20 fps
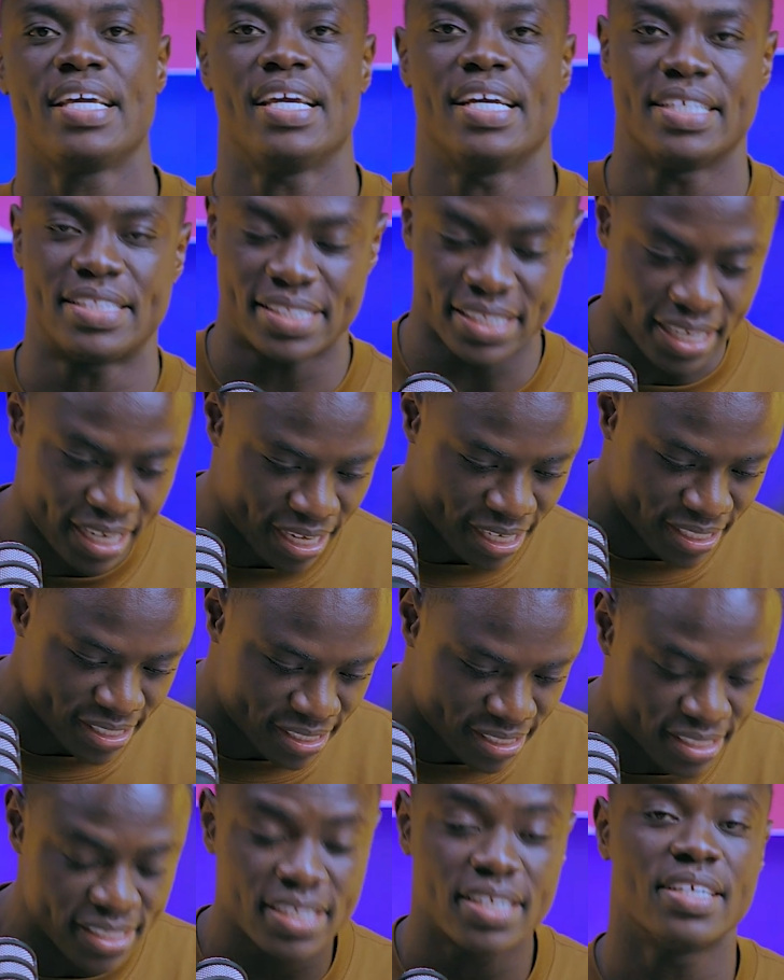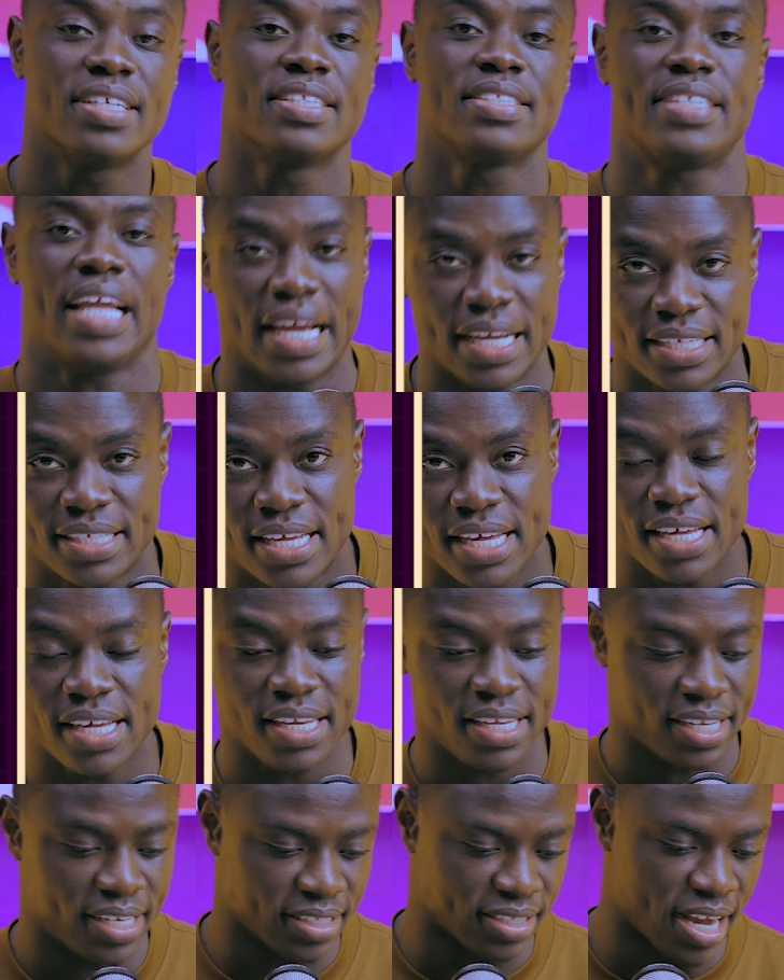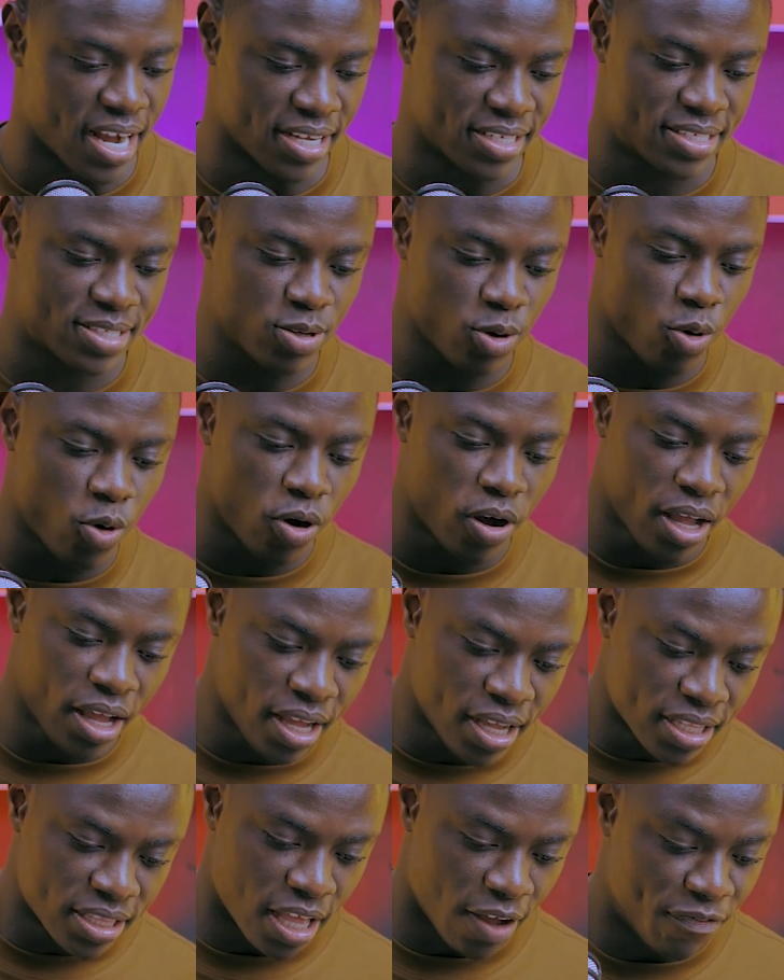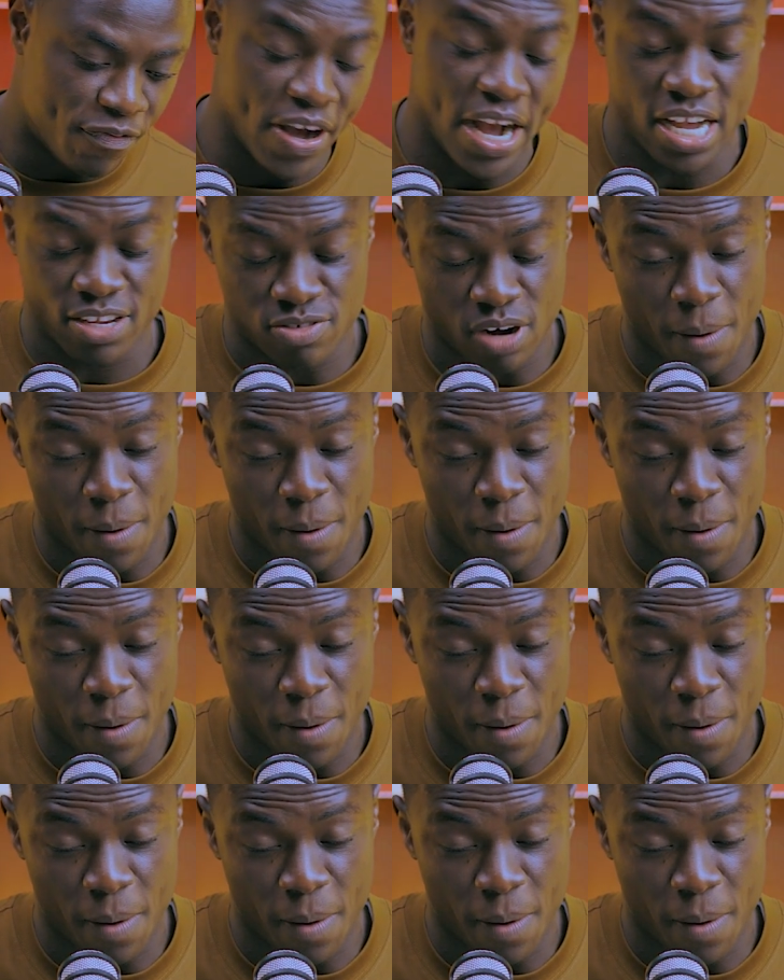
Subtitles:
it is 10K. Yes, so the first